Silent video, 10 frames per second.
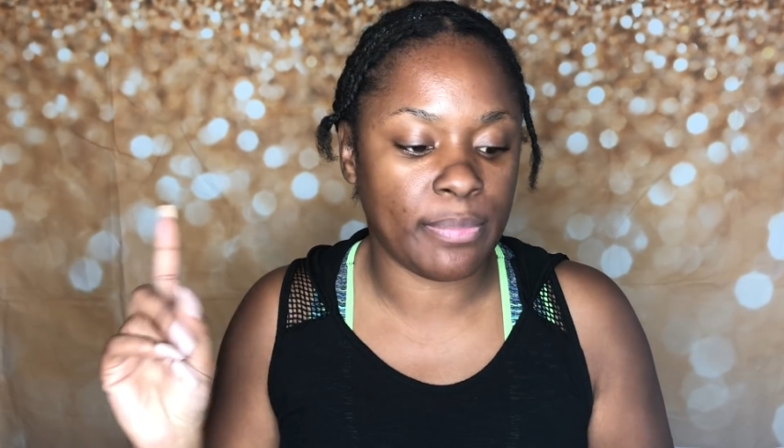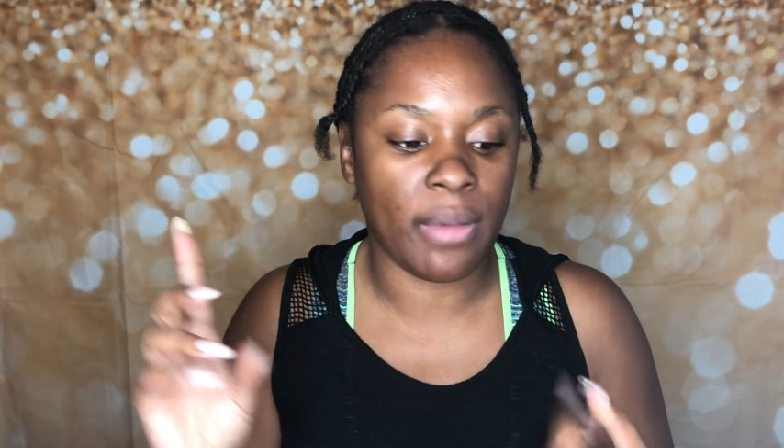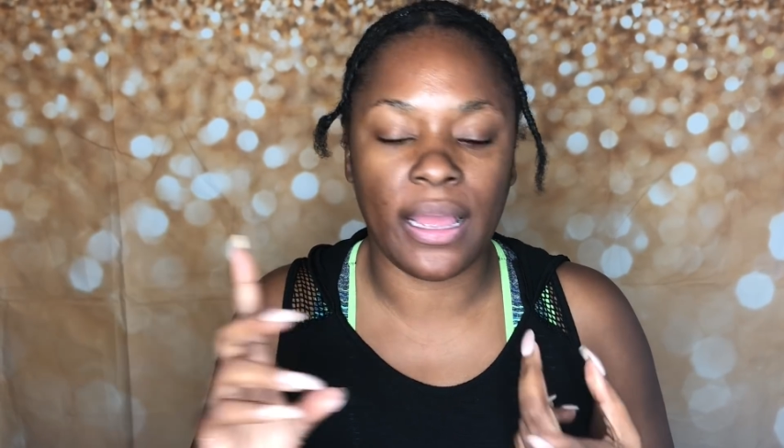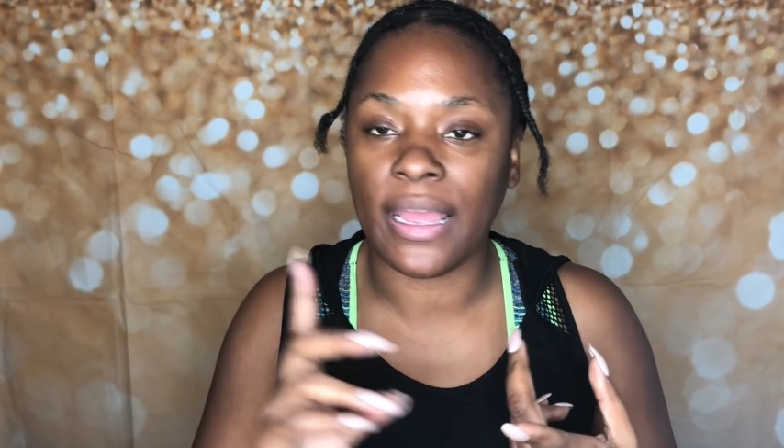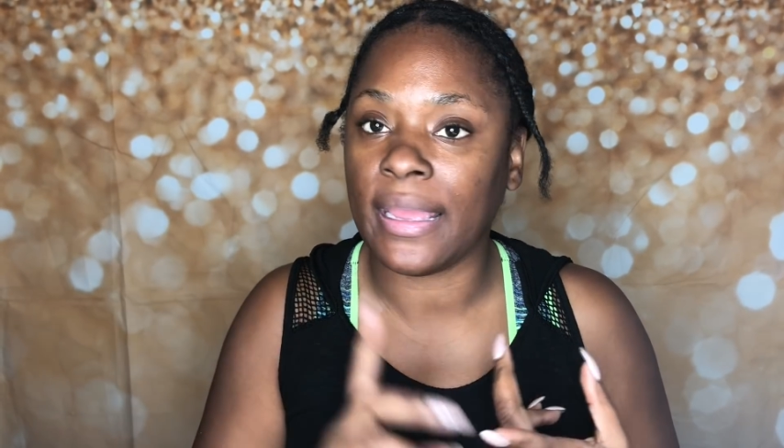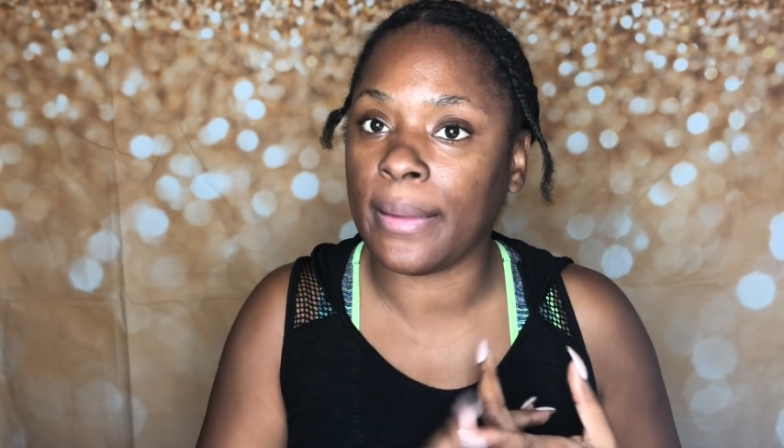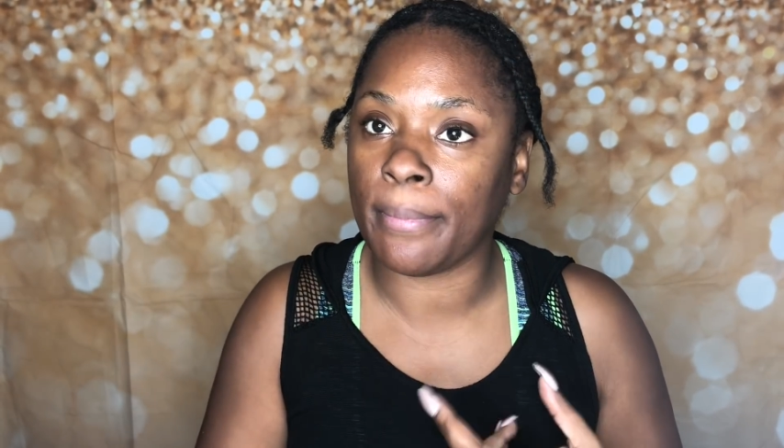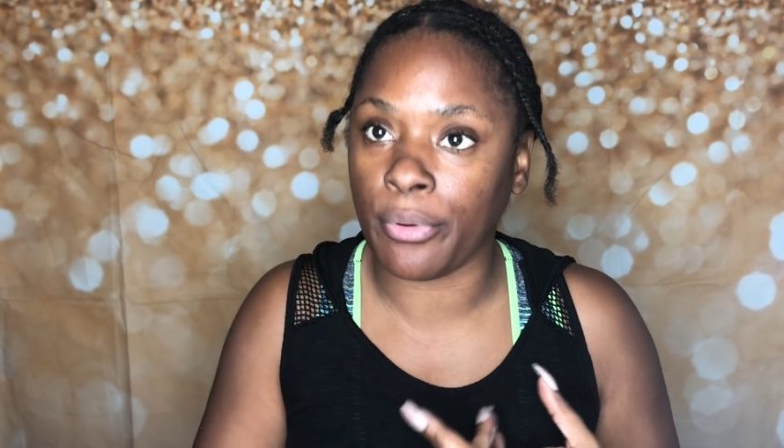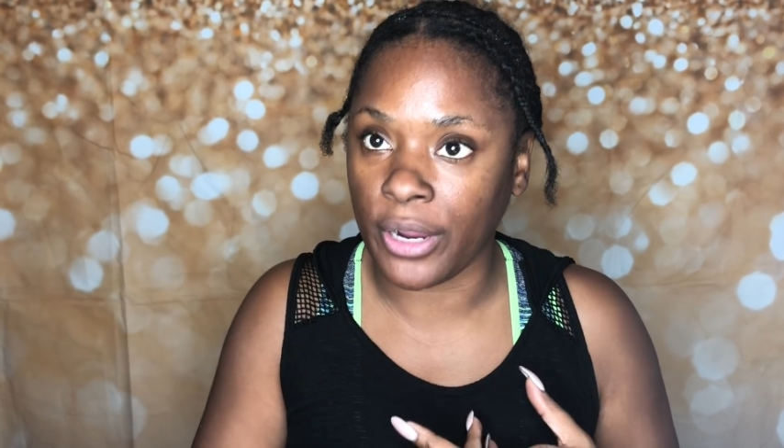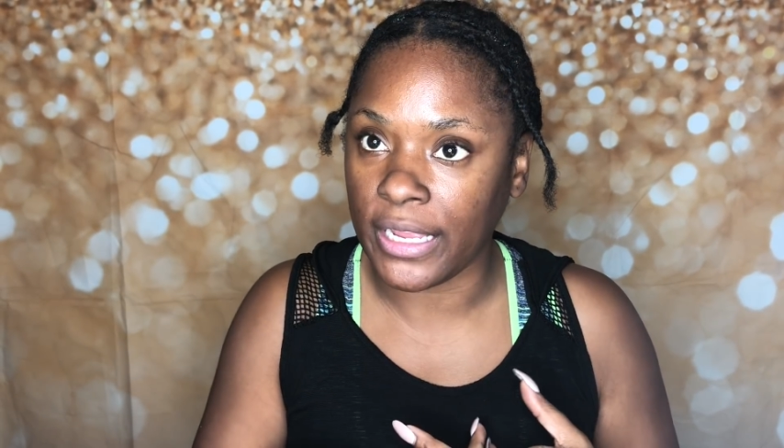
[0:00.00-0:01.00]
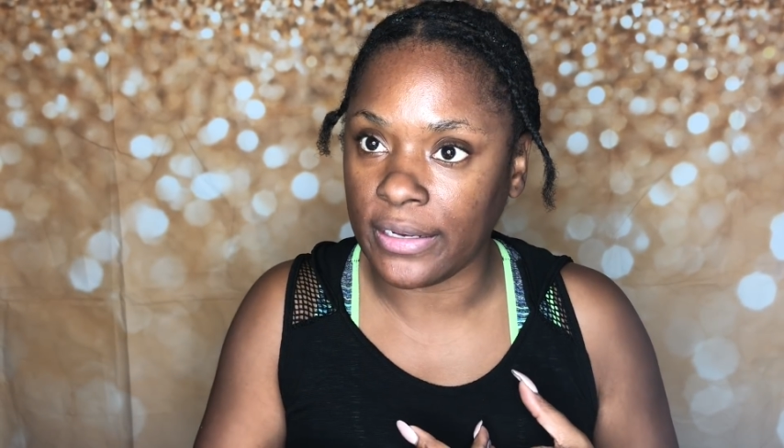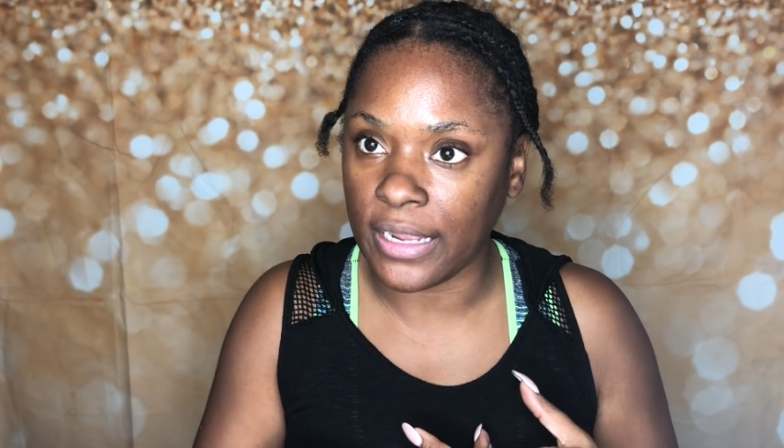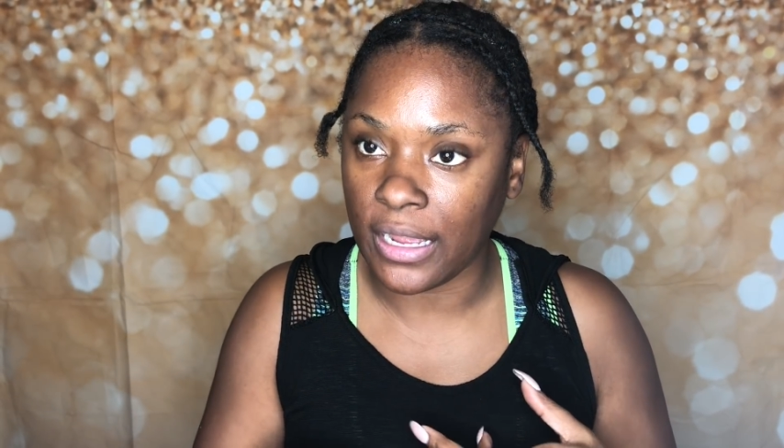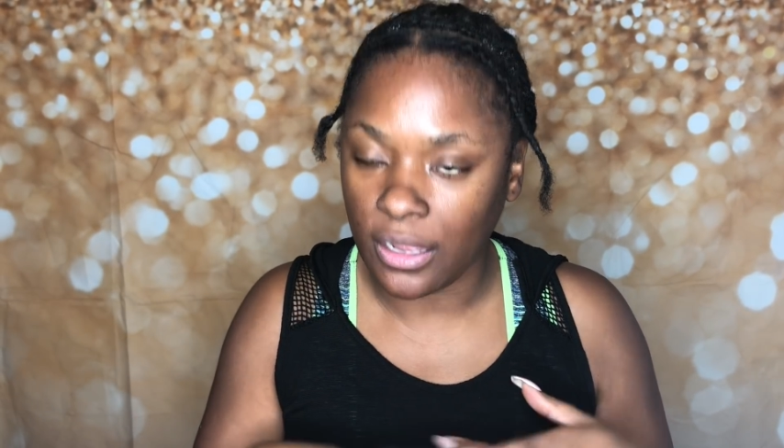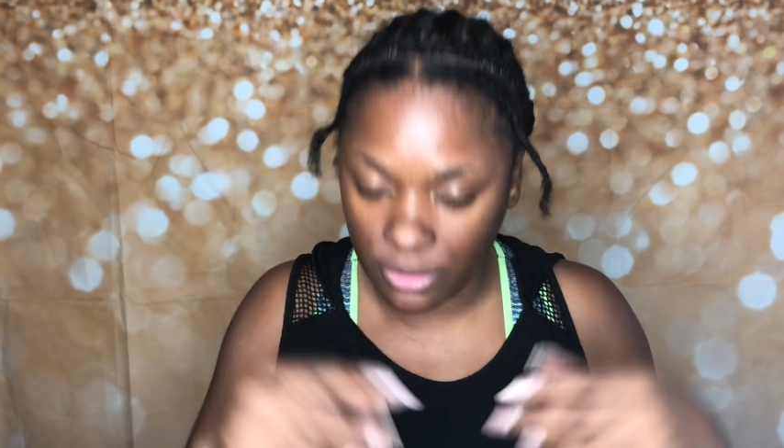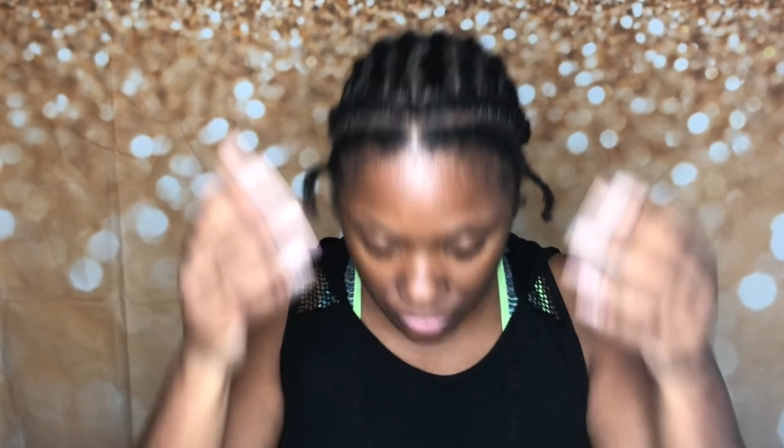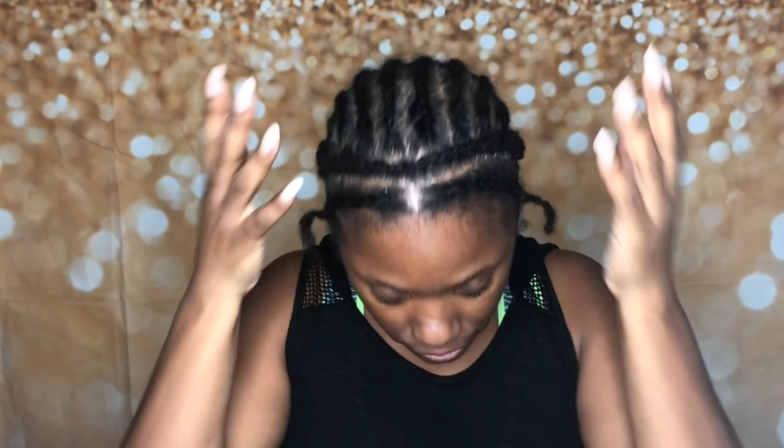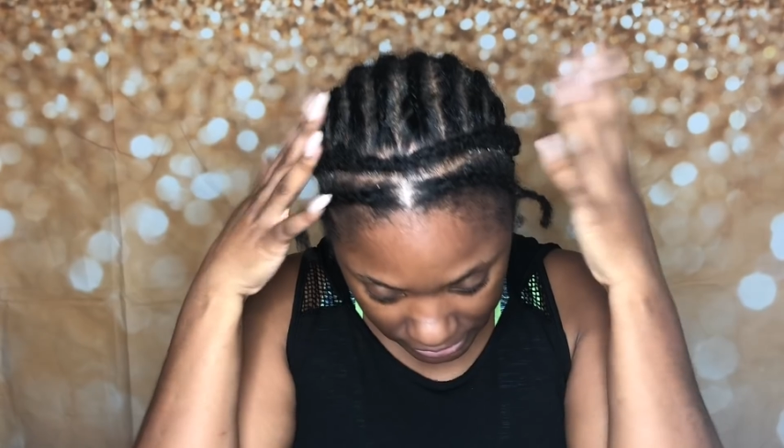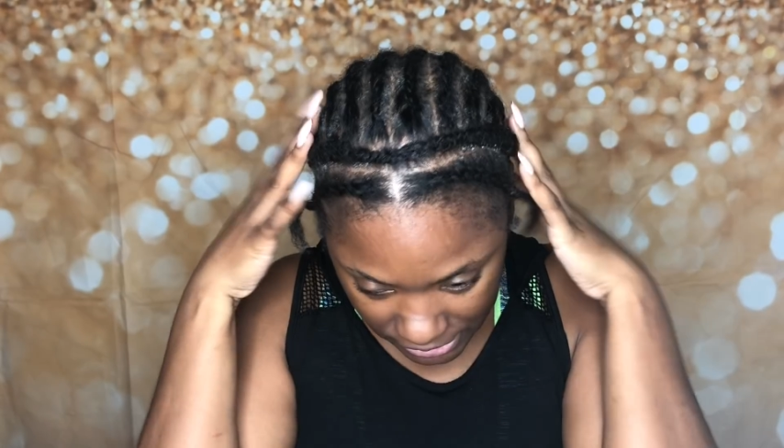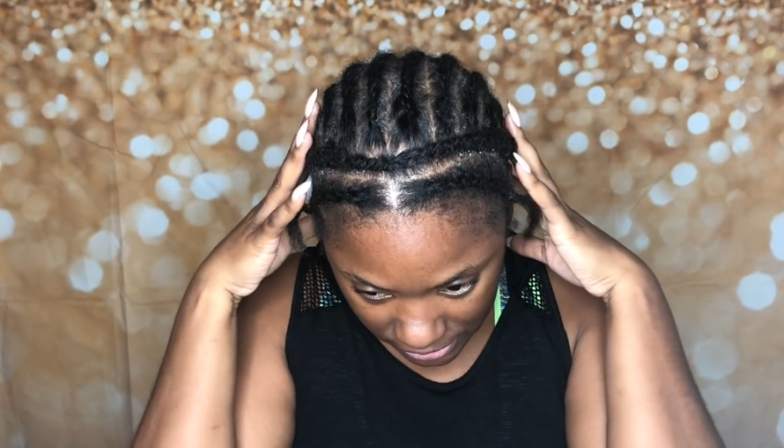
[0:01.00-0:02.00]
my braid down,
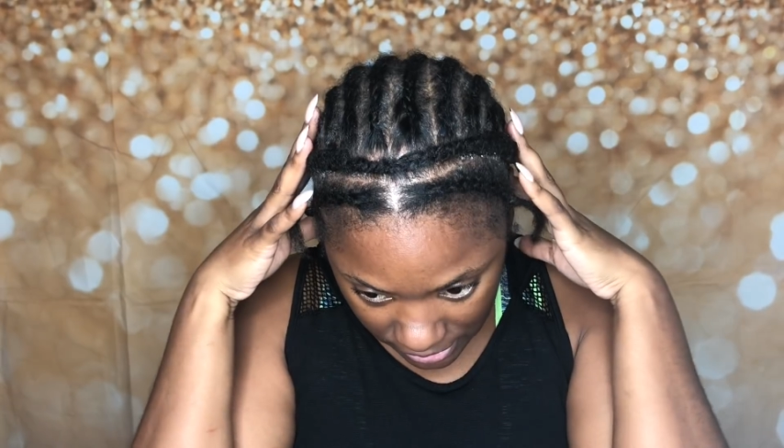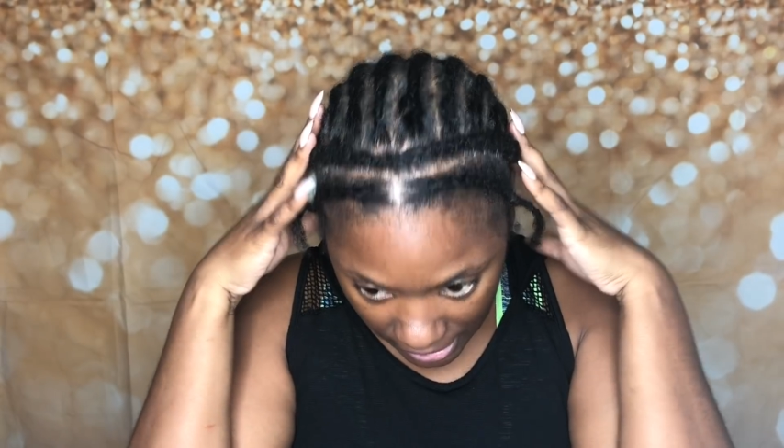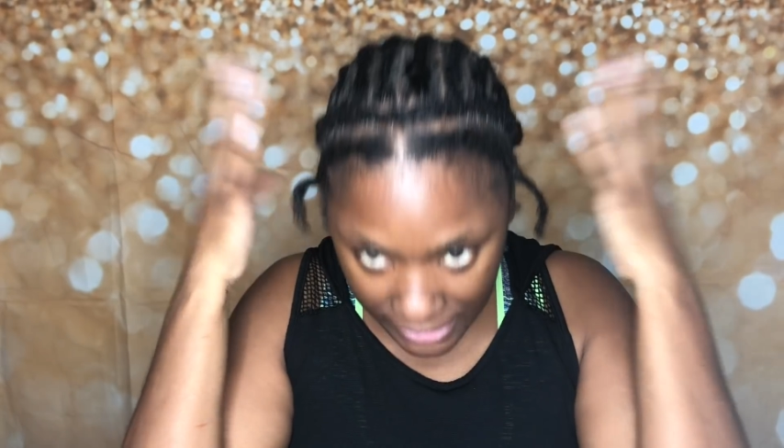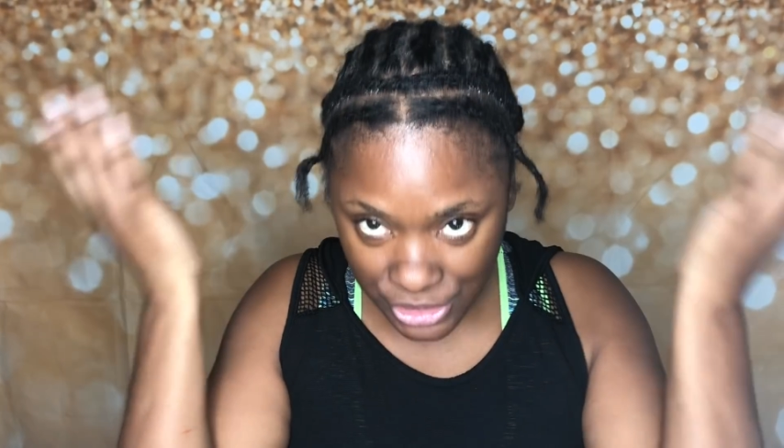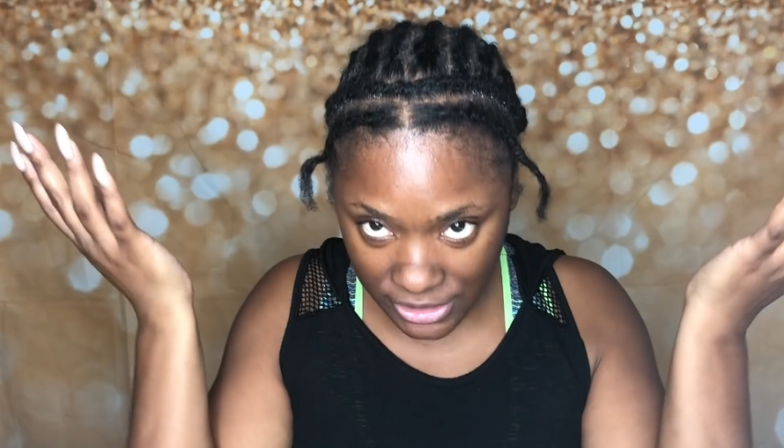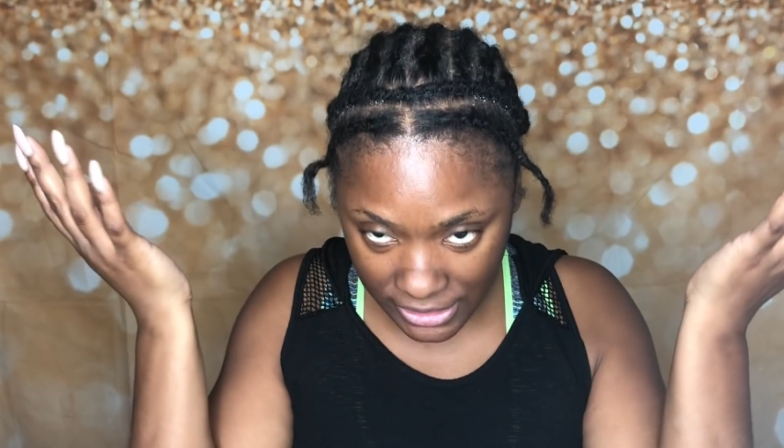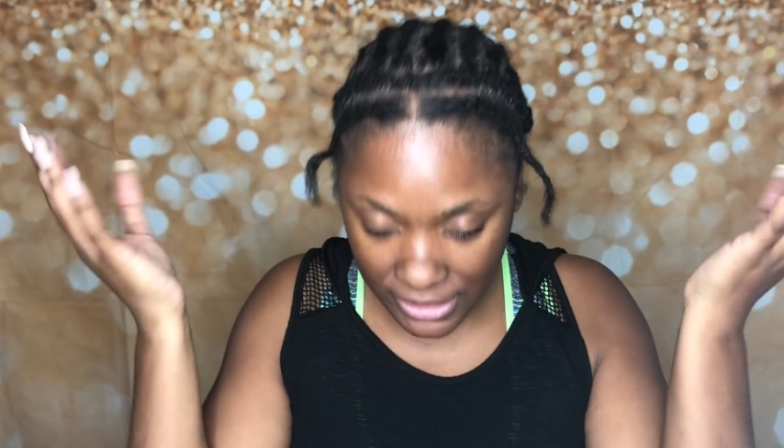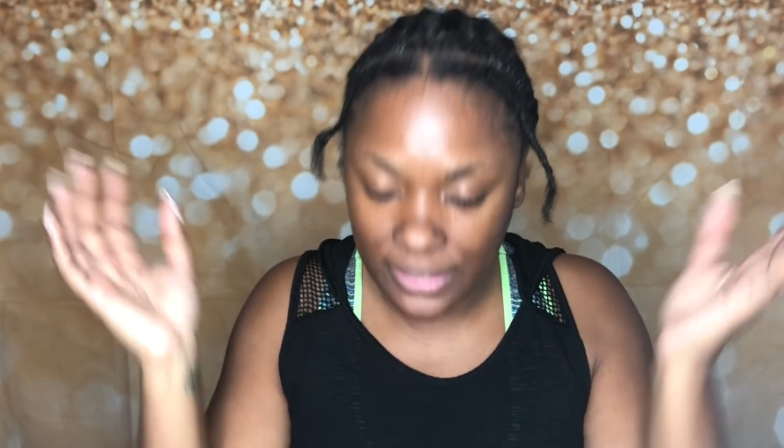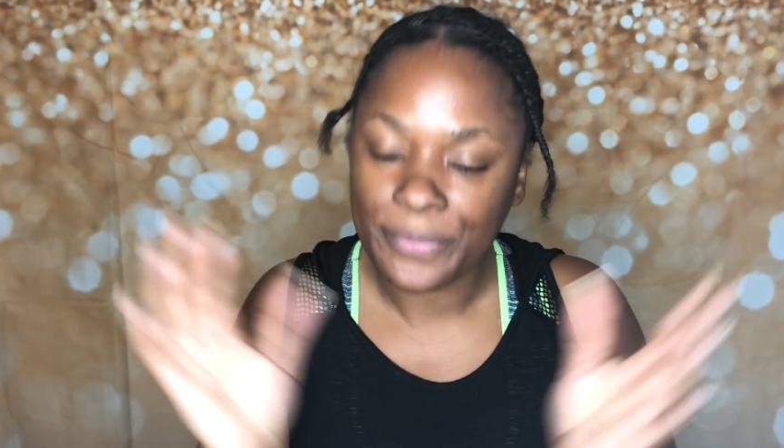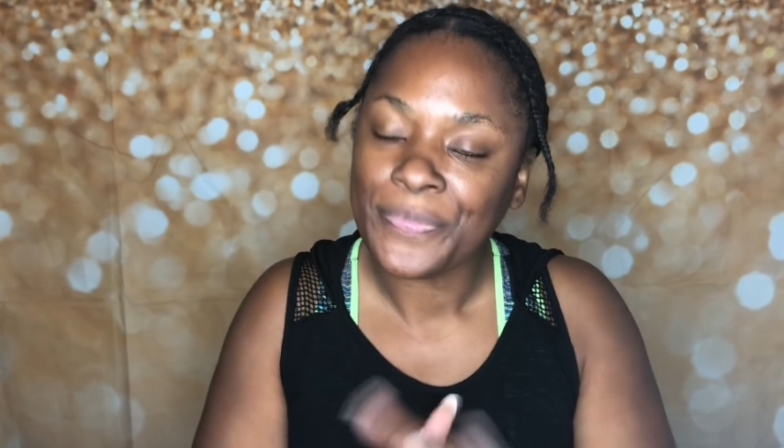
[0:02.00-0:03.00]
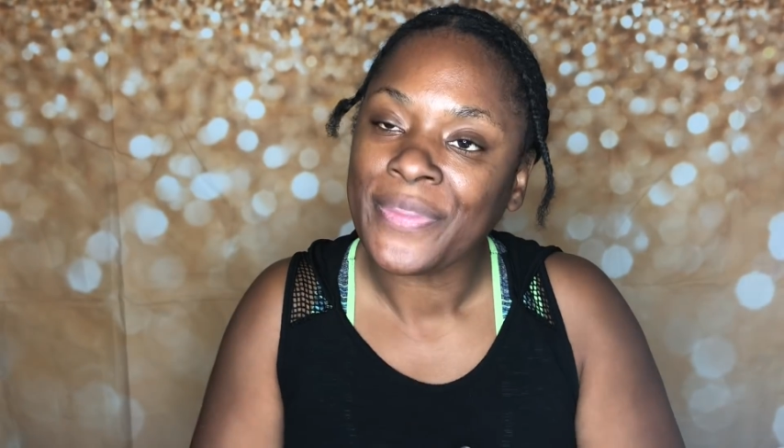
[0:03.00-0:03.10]
which I just did,